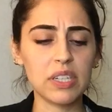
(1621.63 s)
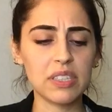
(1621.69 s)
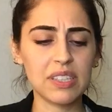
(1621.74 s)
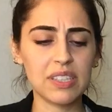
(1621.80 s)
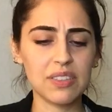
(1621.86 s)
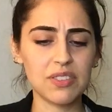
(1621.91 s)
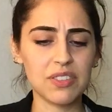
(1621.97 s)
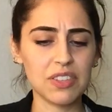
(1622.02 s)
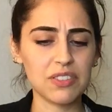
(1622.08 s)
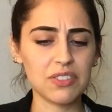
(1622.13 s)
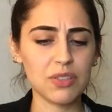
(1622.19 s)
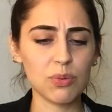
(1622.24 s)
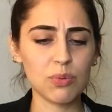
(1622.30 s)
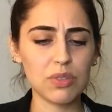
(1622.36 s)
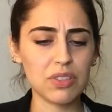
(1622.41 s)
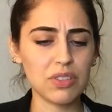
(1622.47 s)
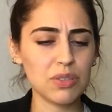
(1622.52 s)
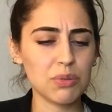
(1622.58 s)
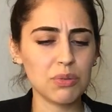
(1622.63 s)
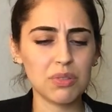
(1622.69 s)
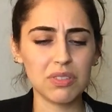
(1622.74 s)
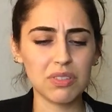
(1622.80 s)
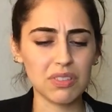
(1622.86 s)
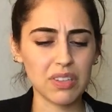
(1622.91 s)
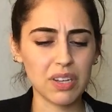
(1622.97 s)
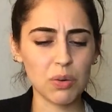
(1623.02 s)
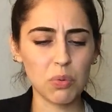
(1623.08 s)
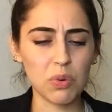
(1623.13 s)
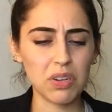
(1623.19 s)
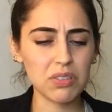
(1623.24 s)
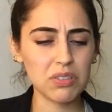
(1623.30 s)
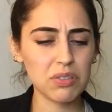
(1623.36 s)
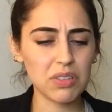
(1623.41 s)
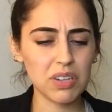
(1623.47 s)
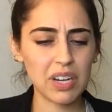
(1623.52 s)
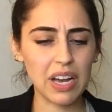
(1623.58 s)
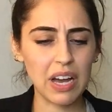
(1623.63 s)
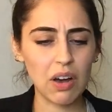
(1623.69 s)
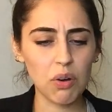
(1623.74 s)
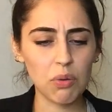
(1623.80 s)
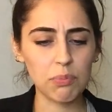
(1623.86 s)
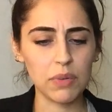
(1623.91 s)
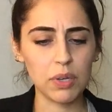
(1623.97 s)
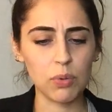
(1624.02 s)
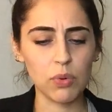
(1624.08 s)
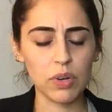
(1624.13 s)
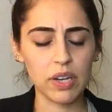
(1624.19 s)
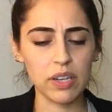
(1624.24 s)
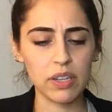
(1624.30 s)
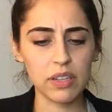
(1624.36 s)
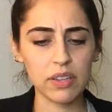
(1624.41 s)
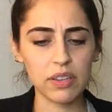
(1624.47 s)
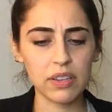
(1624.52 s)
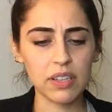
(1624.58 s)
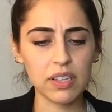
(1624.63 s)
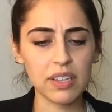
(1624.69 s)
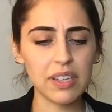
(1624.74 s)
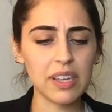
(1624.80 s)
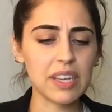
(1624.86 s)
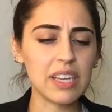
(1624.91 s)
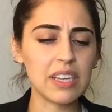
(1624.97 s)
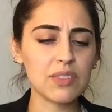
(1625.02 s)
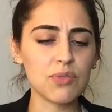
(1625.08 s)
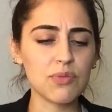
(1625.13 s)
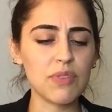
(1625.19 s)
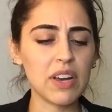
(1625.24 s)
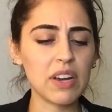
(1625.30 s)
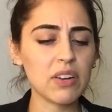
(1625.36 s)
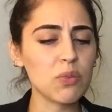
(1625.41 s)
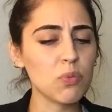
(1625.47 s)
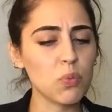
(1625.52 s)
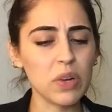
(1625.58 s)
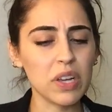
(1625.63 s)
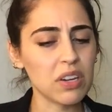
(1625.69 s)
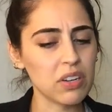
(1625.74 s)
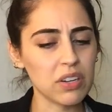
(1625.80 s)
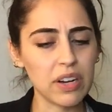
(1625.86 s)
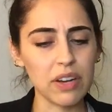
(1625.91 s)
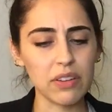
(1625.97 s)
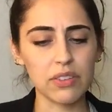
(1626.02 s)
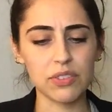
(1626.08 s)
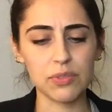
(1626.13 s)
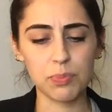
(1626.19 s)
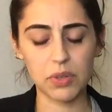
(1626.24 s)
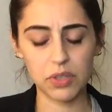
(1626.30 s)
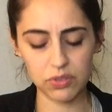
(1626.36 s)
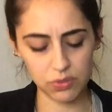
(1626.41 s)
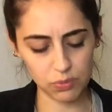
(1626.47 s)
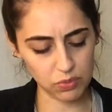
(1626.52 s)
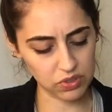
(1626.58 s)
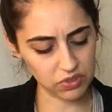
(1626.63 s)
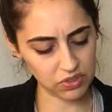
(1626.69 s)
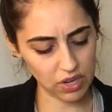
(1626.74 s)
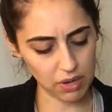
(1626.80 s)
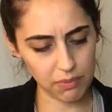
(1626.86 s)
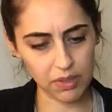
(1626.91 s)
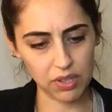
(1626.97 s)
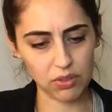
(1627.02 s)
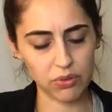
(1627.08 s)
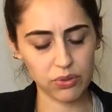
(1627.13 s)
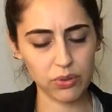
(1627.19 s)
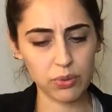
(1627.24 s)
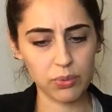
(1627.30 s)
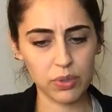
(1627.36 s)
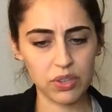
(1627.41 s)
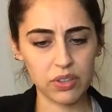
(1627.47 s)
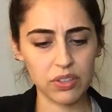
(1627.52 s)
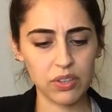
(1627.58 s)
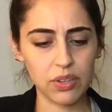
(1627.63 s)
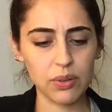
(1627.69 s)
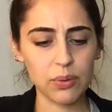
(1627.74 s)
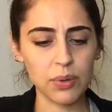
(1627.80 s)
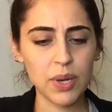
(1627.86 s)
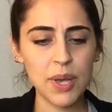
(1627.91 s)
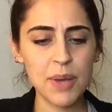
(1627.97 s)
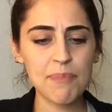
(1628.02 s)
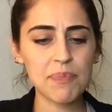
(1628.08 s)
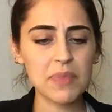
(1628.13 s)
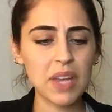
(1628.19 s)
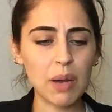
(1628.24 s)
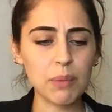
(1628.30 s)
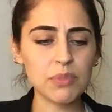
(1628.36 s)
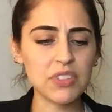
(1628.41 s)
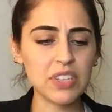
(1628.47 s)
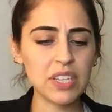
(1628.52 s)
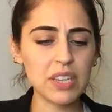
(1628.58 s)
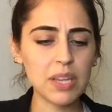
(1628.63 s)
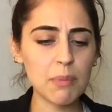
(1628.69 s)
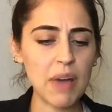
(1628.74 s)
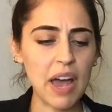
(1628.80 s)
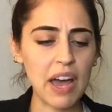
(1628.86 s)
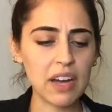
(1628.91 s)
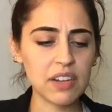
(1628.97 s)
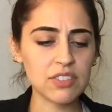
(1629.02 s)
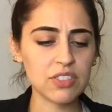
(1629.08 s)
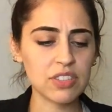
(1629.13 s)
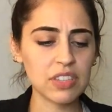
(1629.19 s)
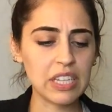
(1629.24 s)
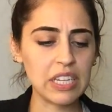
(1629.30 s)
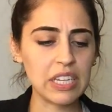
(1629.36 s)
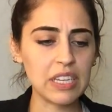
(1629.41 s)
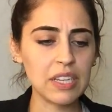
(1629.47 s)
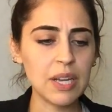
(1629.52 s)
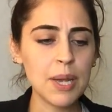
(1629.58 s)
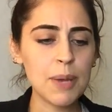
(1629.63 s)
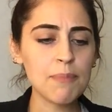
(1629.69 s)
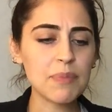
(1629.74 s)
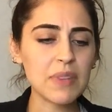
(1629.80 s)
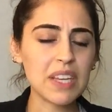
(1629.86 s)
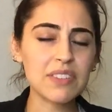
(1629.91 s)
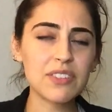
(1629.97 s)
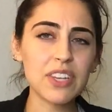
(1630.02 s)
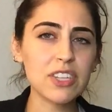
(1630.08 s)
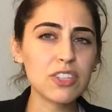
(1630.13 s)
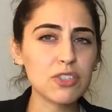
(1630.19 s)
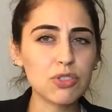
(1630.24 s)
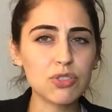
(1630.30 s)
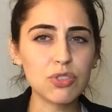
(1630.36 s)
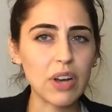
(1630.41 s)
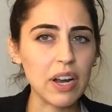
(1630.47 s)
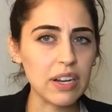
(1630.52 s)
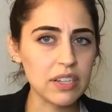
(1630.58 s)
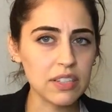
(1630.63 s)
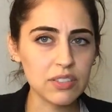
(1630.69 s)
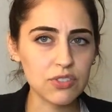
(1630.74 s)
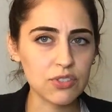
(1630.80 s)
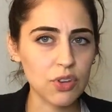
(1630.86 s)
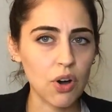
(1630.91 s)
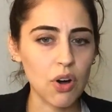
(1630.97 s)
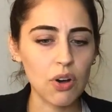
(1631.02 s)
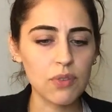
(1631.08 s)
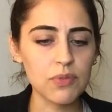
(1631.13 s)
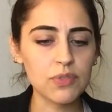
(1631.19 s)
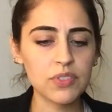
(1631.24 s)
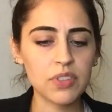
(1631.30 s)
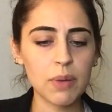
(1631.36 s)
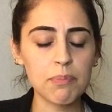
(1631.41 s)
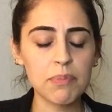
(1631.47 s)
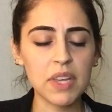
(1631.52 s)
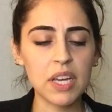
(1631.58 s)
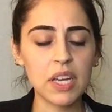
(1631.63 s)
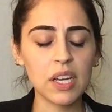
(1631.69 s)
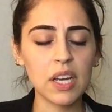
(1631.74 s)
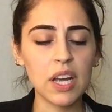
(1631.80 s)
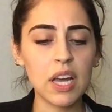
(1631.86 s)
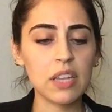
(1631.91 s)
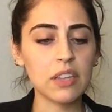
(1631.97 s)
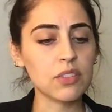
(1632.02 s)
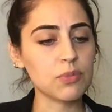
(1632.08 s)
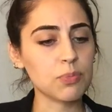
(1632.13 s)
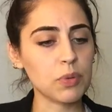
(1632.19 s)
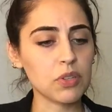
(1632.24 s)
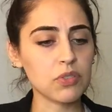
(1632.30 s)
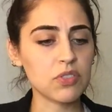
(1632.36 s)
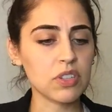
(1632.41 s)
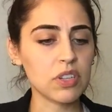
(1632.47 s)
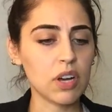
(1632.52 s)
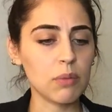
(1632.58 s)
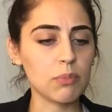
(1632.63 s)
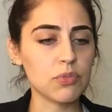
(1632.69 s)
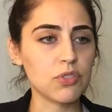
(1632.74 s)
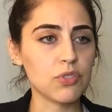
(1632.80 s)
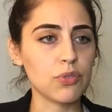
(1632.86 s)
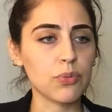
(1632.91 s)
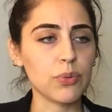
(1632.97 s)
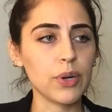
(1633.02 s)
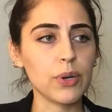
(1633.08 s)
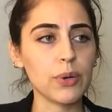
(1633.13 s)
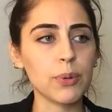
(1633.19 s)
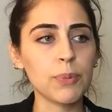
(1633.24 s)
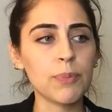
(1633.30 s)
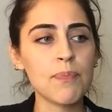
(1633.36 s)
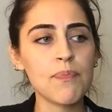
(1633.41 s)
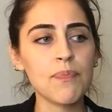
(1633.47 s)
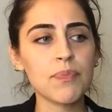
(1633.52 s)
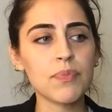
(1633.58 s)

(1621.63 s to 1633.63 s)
inconsistent with you, and you're like, what are you going to help me with? Like, it's very weird how this person was coming through with you. I'm seeing them actually, it's like you're trying to solve something, and this person comes through,